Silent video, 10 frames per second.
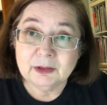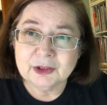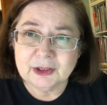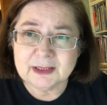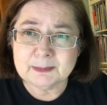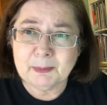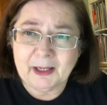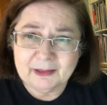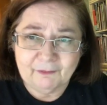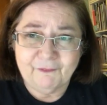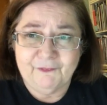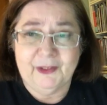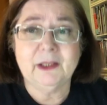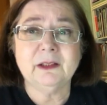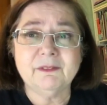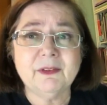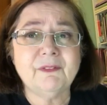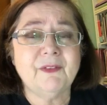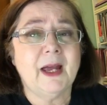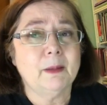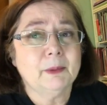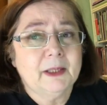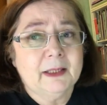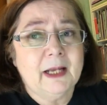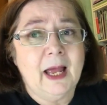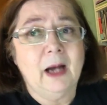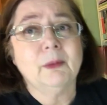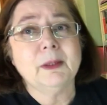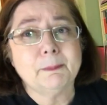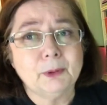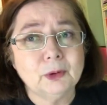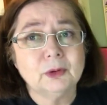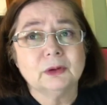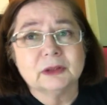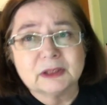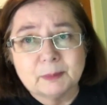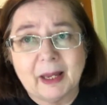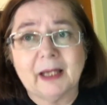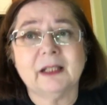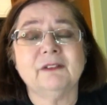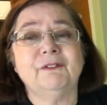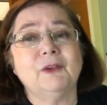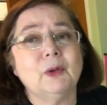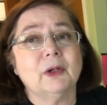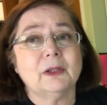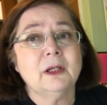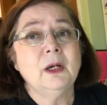just by the feel of the fabric and how it pulls back and forth